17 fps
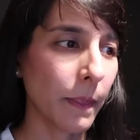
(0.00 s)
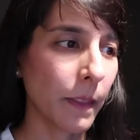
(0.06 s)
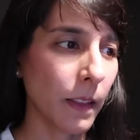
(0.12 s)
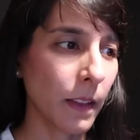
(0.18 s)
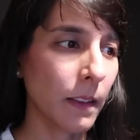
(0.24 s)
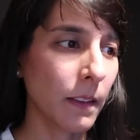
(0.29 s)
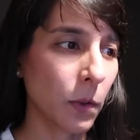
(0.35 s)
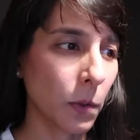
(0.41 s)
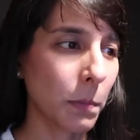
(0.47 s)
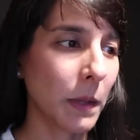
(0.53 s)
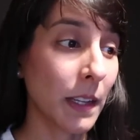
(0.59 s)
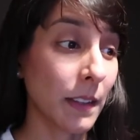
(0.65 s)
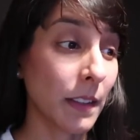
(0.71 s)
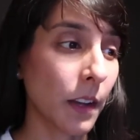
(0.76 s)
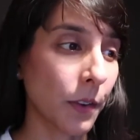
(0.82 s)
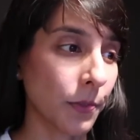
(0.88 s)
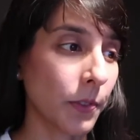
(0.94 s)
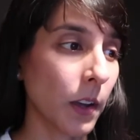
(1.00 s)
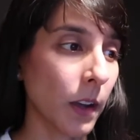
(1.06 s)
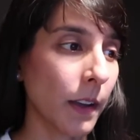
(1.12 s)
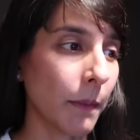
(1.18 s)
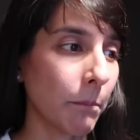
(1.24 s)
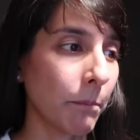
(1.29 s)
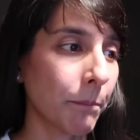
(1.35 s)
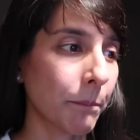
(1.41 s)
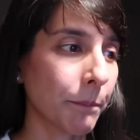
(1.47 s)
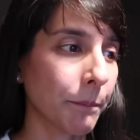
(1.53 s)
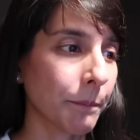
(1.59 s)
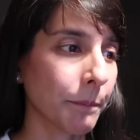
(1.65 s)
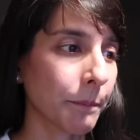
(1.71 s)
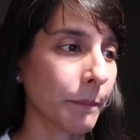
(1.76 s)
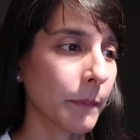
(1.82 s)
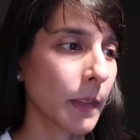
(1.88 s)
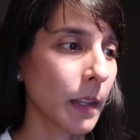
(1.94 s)
This could be a tough time.
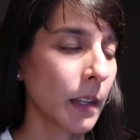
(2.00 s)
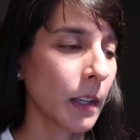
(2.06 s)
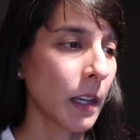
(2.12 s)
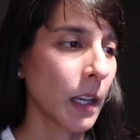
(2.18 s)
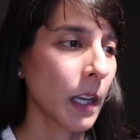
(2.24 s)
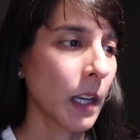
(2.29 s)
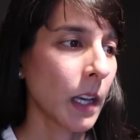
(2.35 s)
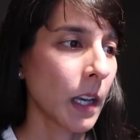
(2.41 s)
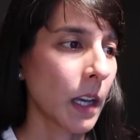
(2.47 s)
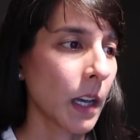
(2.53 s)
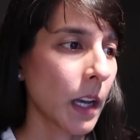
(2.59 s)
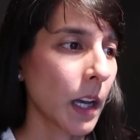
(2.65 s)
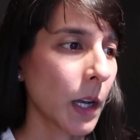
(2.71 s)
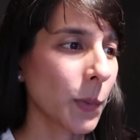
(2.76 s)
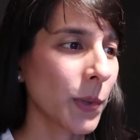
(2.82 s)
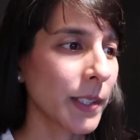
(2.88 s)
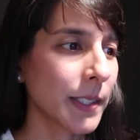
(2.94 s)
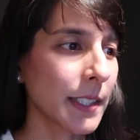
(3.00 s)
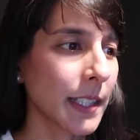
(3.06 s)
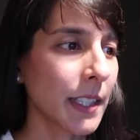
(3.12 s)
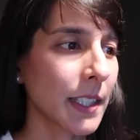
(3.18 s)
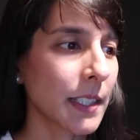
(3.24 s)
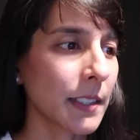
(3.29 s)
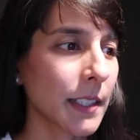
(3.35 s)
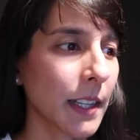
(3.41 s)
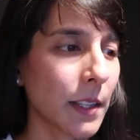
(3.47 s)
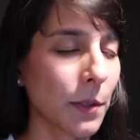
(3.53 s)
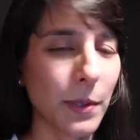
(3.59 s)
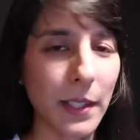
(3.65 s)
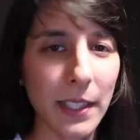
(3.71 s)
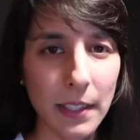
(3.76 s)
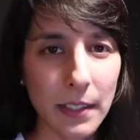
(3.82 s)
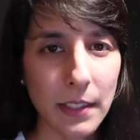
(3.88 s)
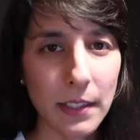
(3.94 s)
I want to say take
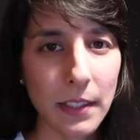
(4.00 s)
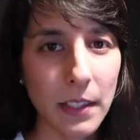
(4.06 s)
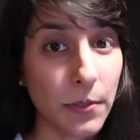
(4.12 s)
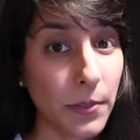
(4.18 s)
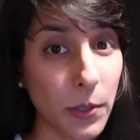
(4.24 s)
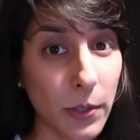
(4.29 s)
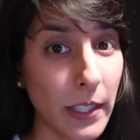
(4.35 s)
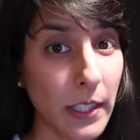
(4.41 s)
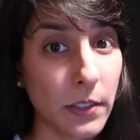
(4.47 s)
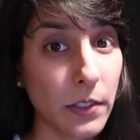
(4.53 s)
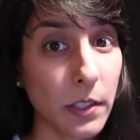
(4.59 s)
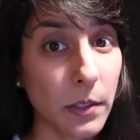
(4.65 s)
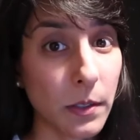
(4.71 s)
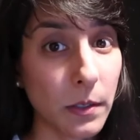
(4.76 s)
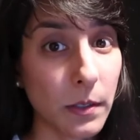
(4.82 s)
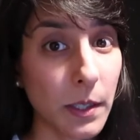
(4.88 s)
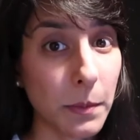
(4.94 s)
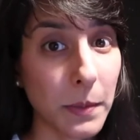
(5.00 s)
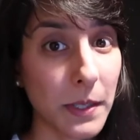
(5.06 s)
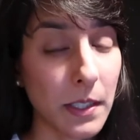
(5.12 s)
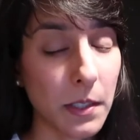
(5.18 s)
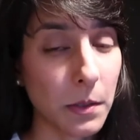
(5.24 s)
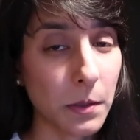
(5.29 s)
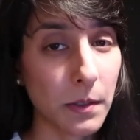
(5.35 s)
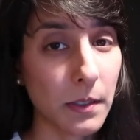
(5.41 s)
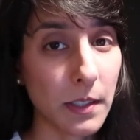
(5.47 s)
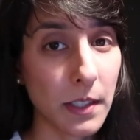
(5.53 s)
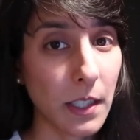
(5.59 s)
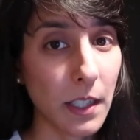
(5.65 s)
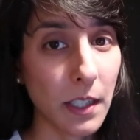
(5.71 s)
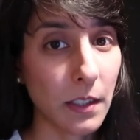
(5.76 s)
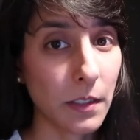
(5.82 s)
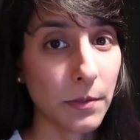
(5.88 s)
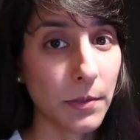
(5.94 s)
rest if you need to up until the
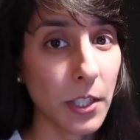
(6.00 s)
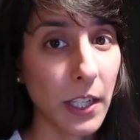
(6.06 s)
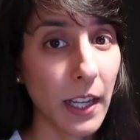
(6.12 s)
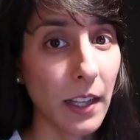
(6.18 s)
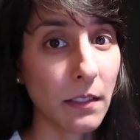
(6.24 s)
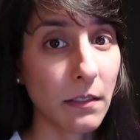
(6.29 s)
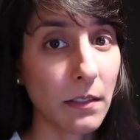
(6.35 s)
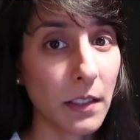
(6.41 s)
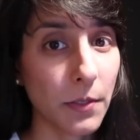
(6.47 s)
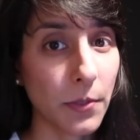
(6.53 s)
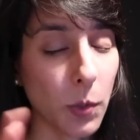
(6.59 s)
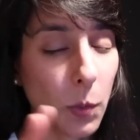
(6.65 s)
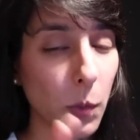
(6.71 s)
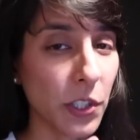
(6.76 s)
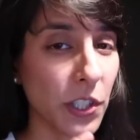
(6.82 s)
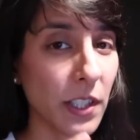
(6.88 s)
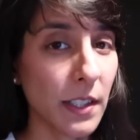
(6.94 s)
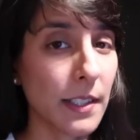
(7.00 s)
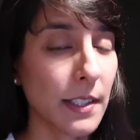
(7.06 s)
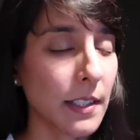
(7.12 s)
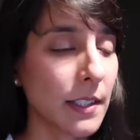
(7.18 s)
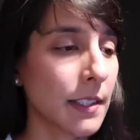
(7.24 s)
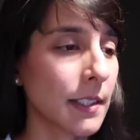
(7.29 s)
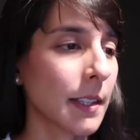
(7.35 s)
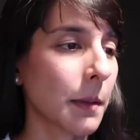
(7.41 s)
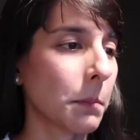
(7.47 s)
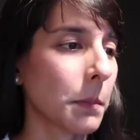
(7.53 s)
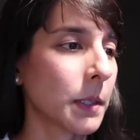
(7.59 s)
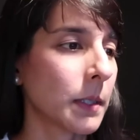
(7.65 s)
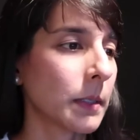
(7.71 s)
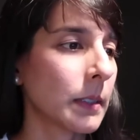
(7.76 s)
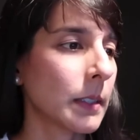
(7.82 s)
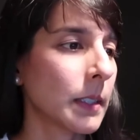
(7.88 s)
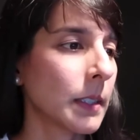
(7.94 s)
start of Jan, if you're watching this in
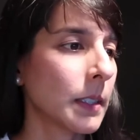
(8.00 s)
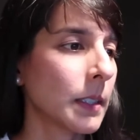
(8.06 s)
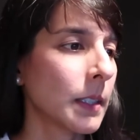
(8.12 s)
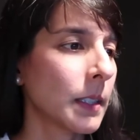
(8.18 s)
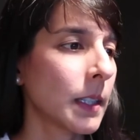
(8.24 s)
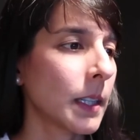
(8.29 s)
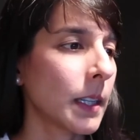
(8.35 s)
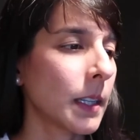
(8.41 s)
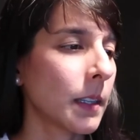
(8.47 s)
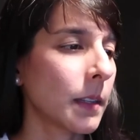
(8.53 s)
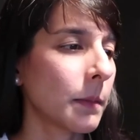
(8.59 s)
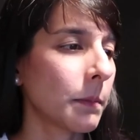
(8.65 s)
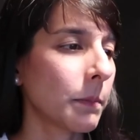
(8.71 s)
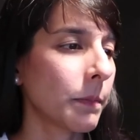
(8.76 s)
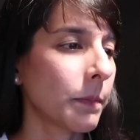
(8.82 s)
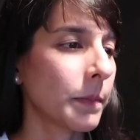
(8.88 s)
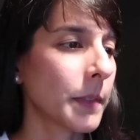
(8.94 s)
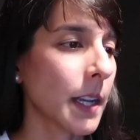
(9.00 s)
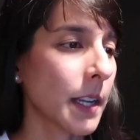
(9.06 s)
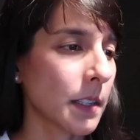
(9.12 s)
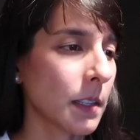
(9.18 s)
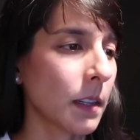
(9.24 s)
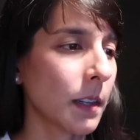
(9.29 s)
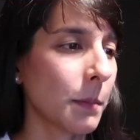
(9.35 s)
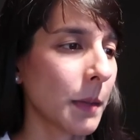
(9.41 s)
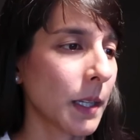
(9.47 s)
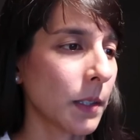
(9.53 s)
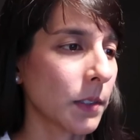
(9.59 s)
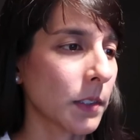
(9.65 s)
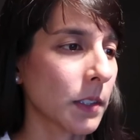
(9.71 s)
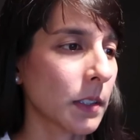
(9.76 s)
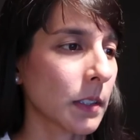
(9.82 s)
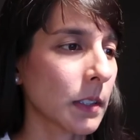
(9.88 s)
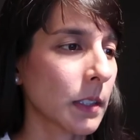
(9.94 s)
December. Um, take time
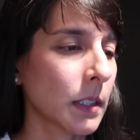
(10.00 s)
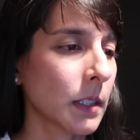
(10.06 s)
out.